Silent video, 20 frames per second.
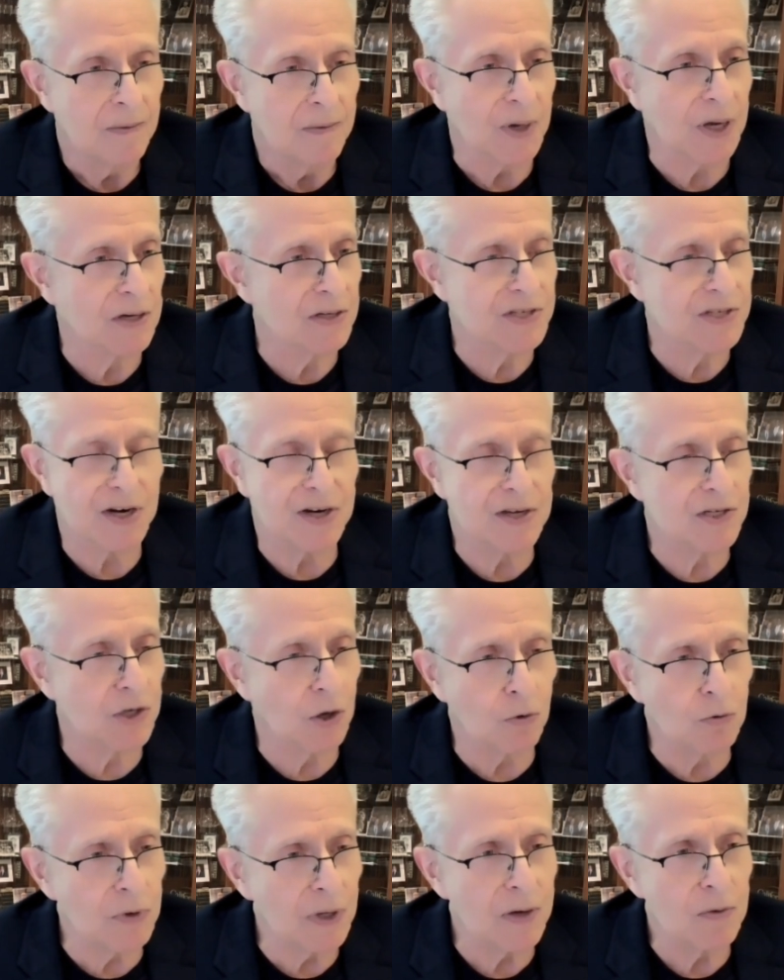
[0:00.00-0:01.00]
because it is
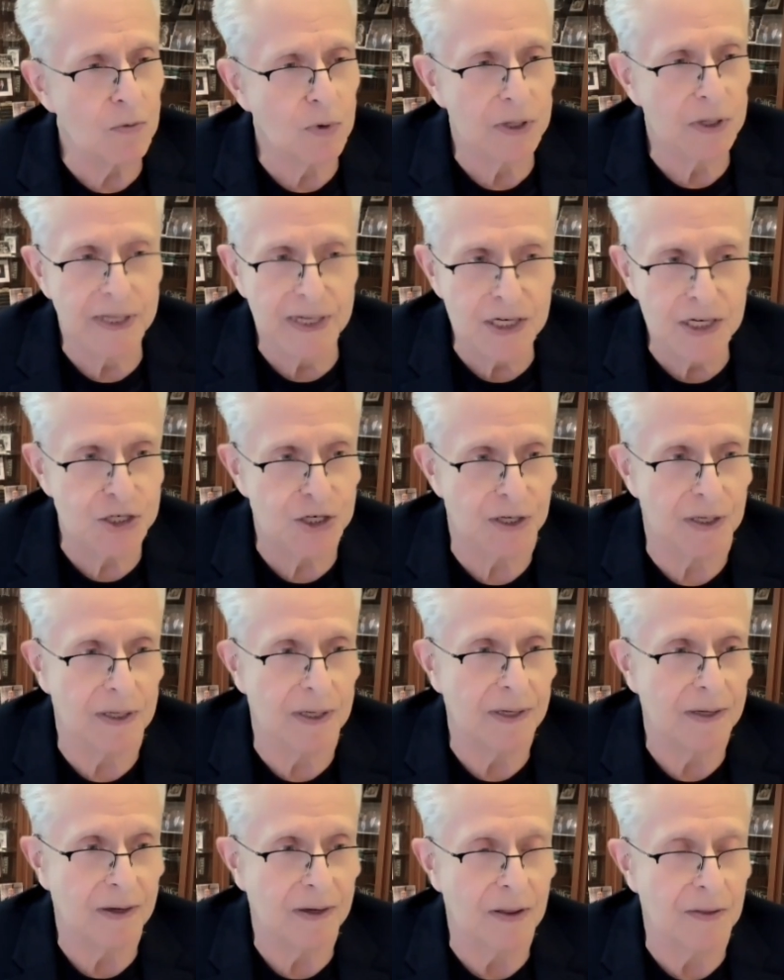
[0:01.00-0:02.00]
only
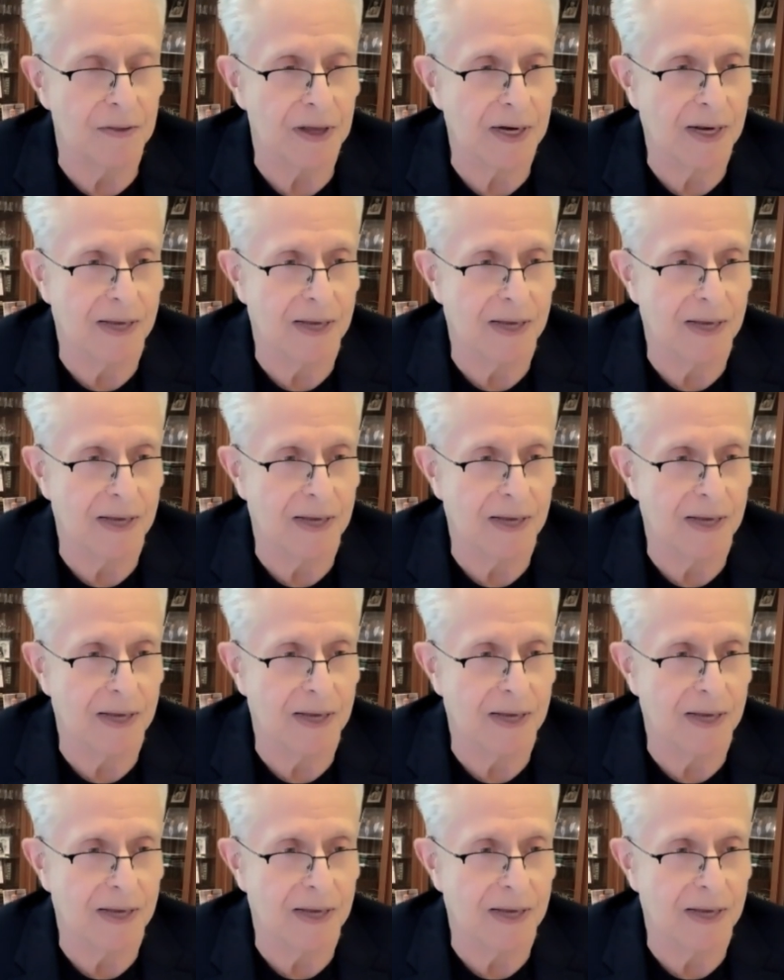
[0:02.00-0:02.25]
religion that